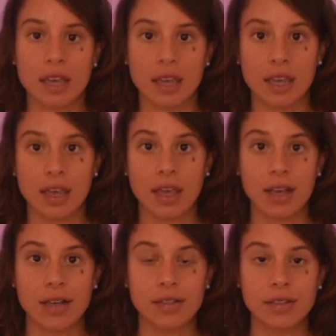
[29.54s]

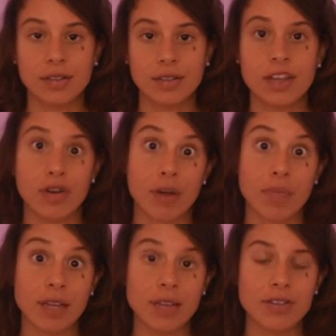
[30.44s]
and neither are
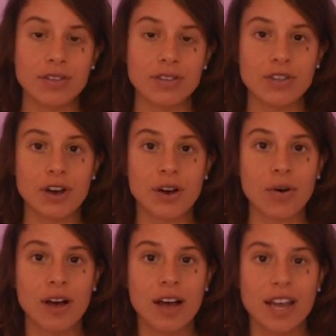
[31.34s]
beets.
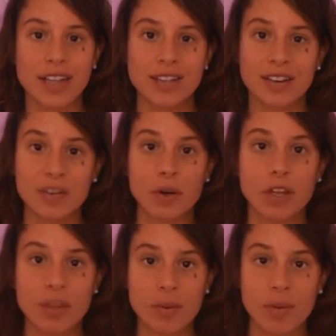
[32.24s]
So instead of
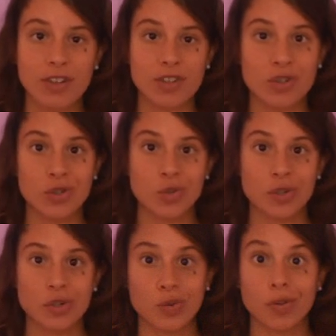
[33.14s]
putting them in my juice,
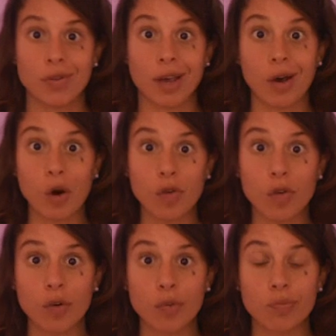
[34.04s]
which will like
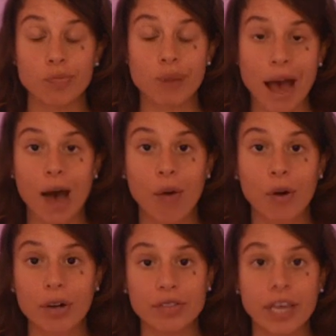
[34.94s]

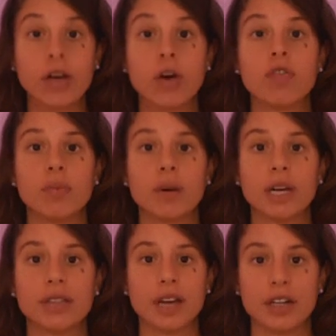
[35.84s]
overpower and take over my
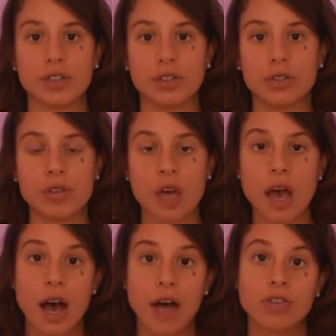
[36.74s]
entire juice,
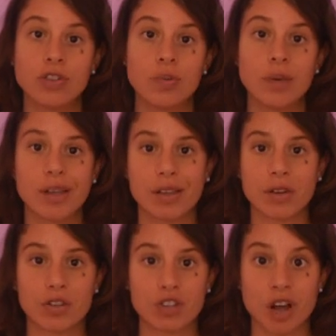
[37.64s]
I'll just make like a
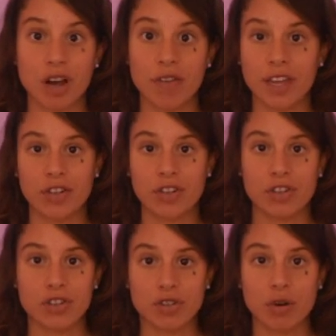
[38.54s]
little shot of it and
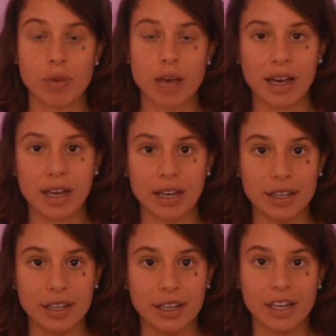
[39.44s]
just throw it back. And
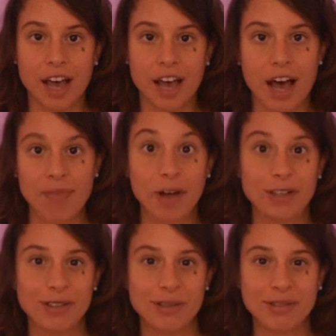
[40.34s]
I'm not
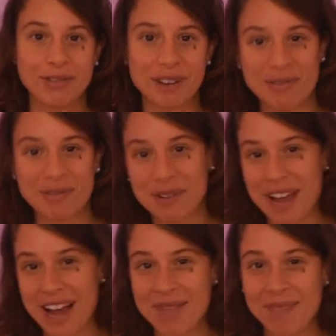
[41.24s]
going to do it in front of you
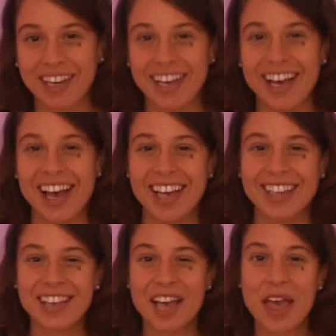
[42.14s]
now
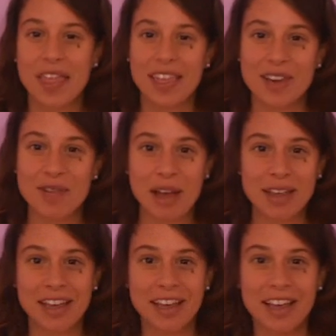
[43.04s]
because then you
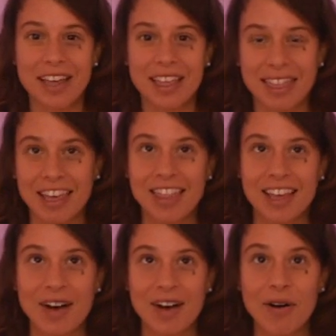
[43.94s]
might think
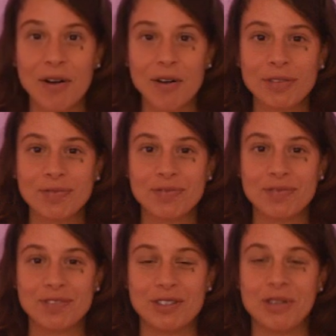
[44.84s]
that all
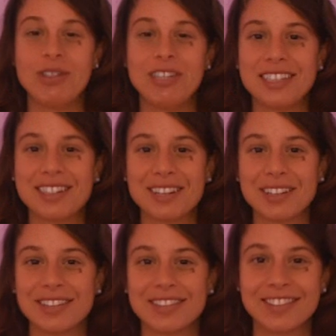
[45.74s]
juices are
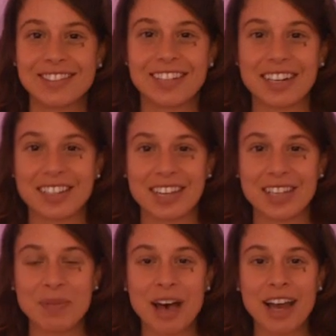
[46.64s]
going to
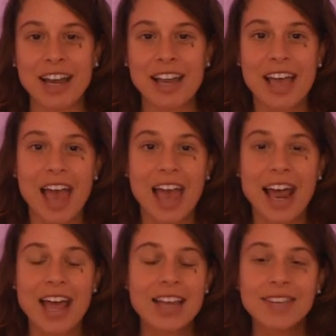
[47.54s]
taste bad.
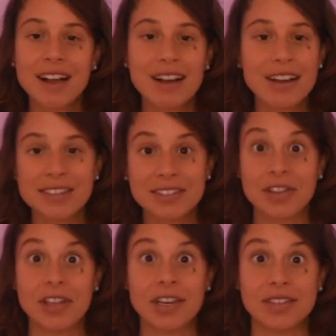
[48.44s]
And it's not
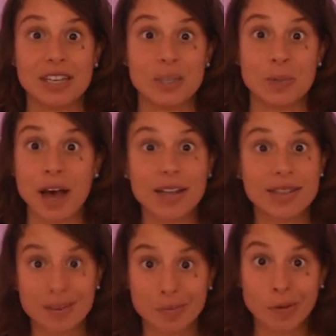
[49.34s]
necessarily that it tastes bad.
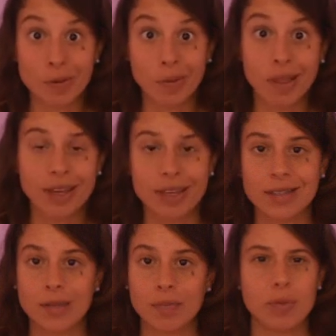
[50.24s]
Some people like it,
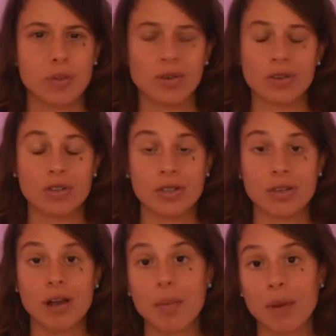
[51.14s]
some people don't. It's just
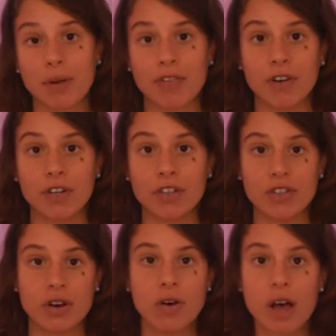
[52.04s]
not my preference.
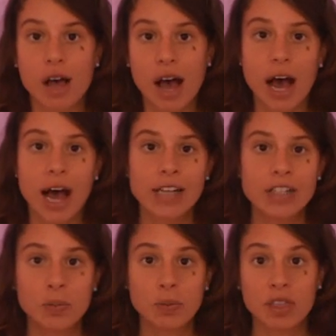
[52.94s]
So I
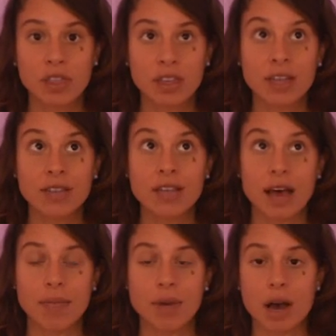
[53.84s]
just put things that
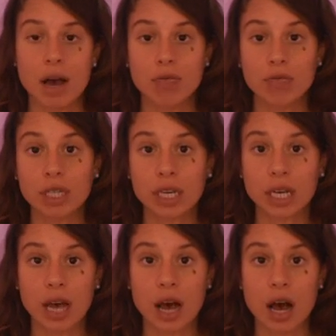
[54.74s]
I'm not really